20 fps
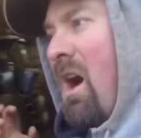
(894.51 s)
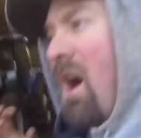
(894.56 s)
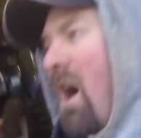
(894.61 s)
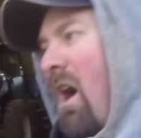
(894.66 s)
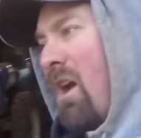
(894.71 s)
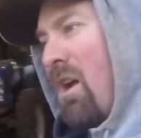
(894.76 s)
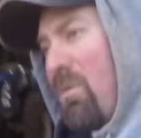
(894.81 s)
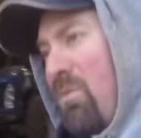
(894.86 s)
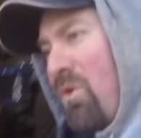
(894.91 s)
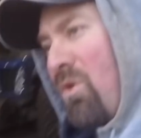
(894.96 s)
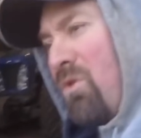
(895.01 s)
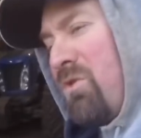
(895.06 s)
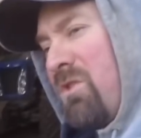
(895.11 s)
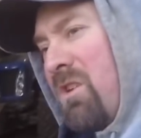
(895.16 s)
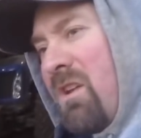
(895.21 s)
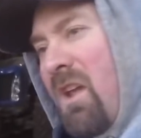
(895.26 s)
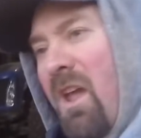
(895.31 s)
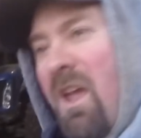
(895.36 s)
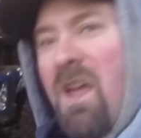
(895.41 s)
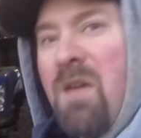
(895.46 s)
Higher
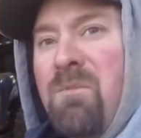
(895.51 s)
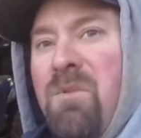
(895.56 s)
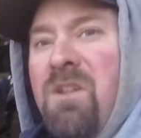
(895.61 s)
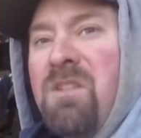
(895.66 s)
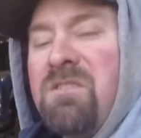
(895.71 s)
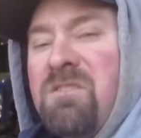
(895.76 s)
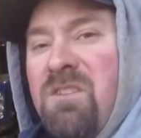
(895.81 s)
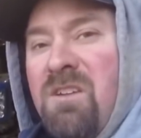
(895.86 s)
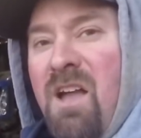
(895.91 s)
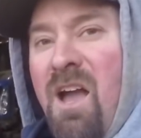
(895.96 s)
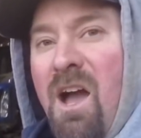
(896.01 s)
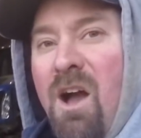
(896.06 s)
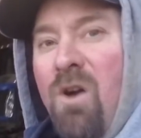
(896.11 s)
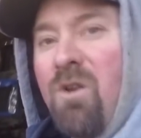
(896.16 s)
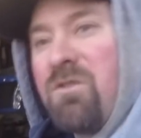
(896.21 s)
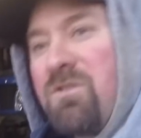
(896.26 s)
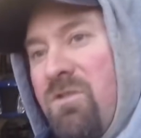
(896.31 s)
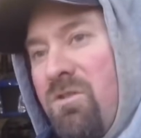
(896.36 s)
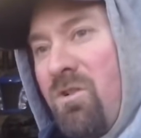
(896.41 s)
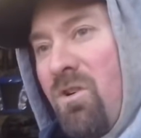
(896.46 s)
protein hay means the
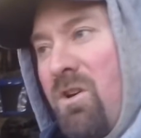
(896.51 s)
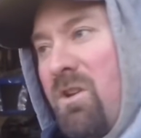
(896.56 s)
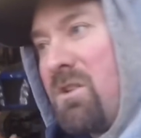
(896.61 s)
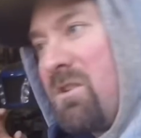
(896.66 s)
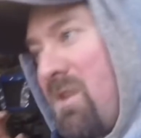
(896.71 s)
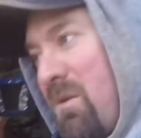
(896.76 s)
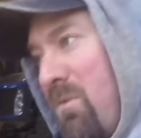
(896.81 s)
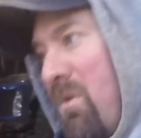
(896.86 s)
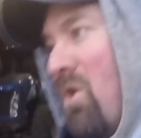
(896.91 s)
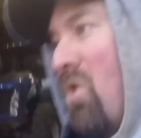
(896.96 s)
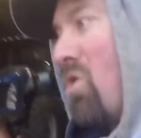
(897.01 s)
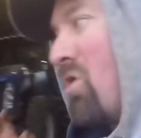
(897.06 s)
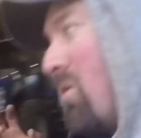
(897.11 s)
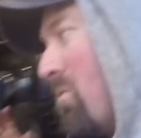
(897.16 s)
cows are going to milk